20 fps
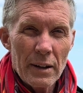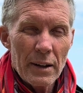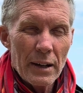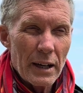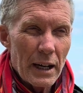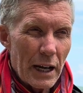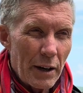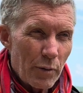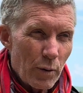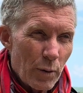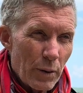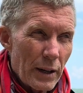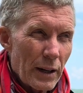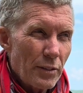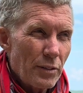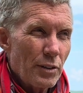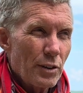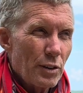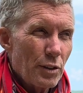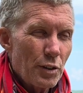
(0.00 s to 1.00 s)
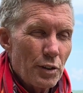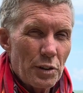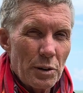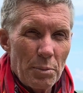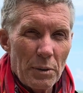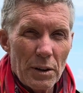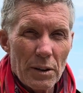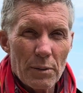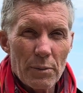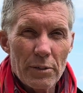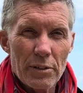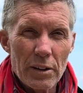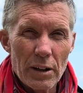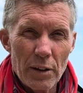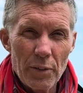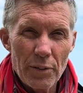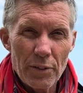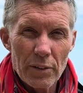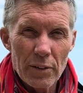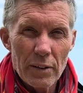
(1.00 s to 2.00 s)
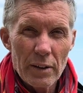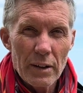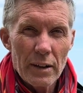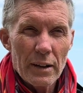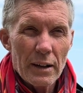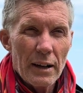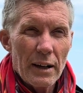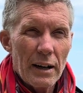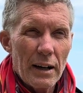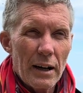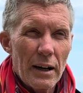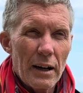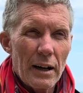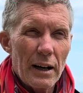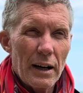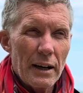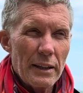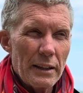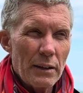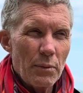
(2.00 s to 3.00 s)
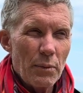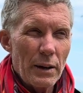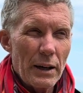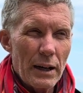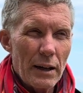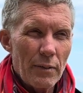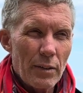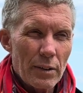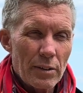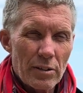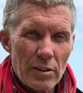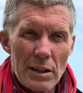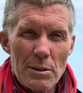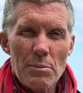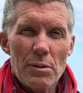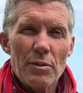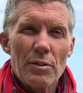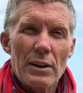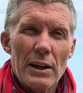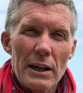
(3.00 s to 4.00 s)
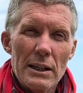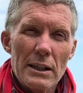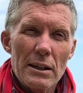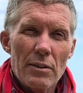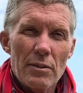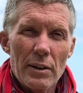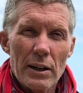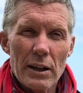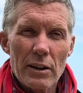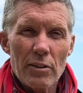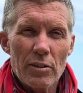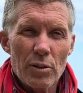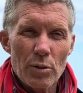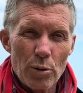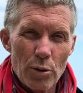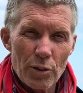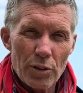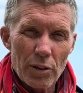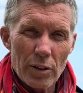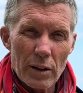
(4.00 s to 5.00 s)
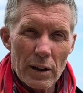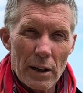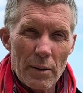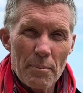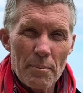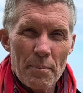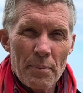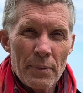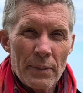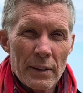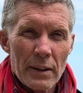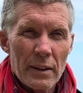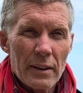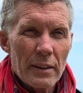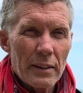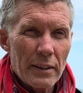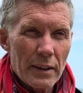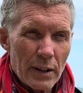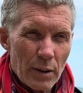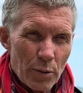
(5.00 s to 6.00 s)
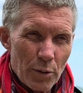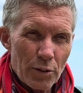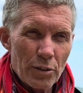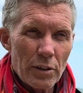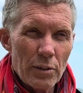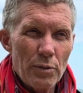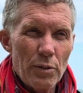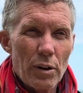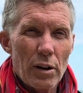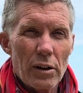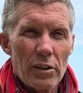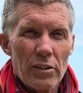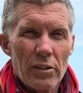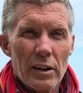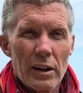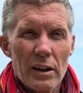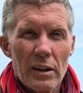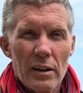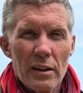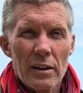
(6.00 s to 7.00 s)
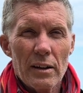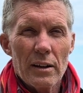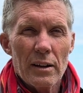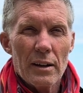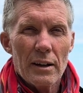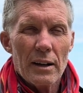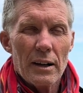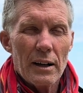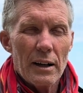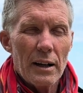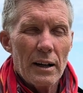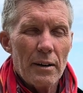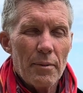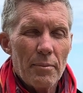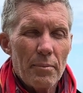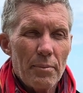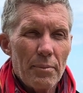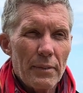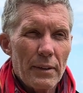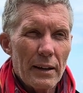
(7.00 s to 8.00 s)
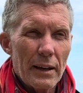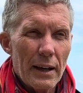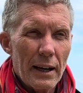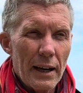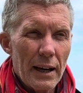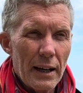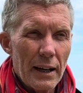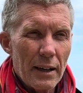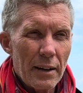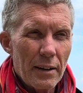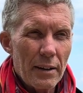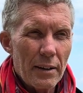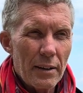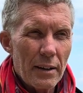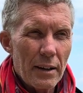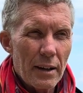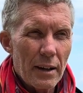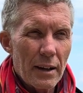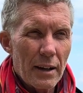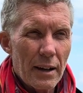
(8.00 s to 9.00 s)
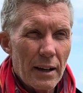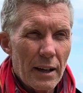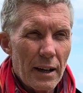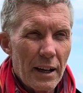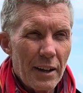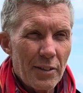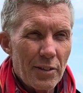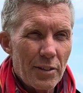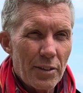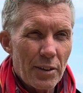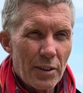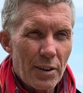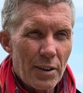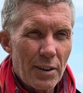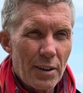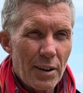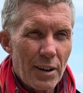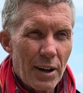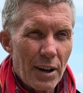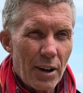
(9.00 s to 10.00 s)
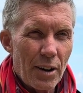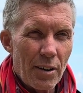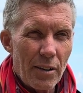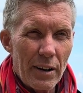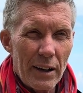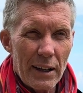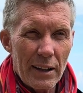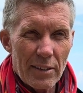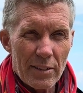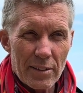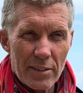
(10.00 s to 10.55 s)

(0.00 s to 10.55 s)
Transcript: Everyone has to contribute themselves. And then we have a team of Kenyan ringers who also come. They also volunteer. And it's a great